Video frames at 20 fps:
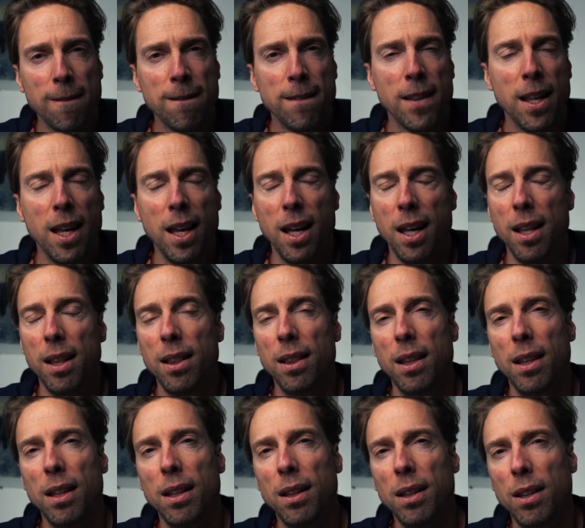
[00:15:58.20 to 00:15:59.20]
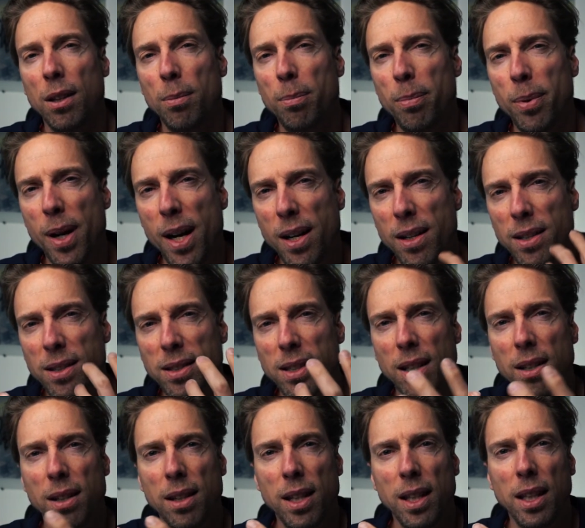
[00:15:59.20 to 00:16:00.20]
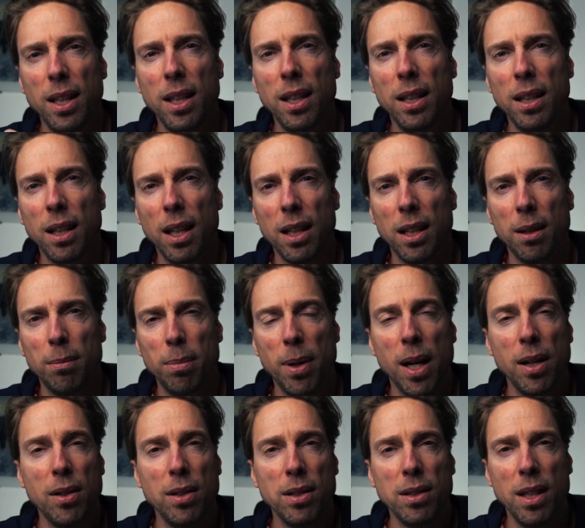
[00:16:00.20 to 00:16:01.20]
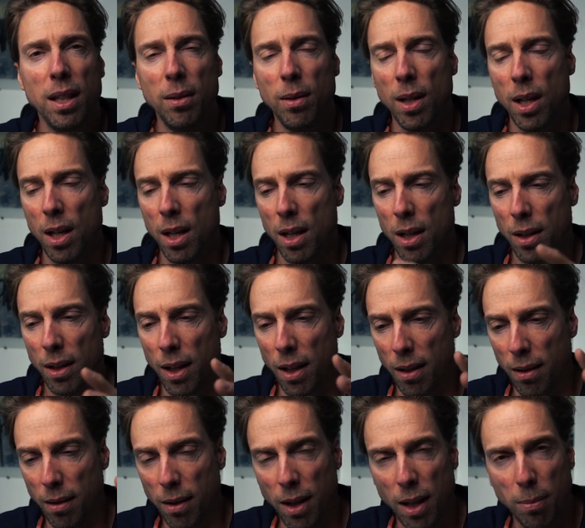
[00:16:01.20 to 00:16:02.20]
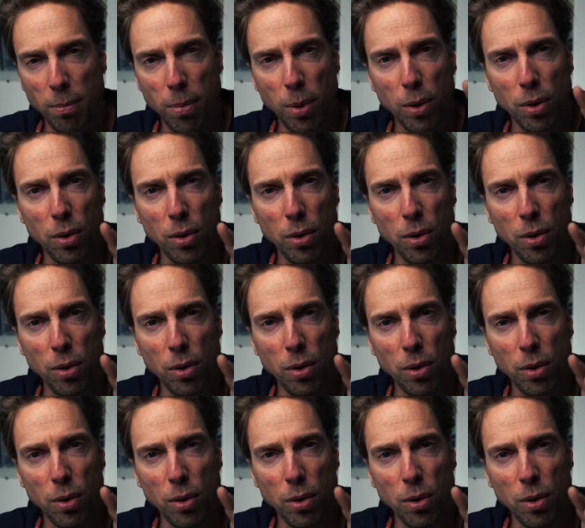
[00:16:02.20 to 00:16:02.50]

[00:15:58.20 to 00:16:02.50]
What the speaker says: and the parents are thinking like a parent. They put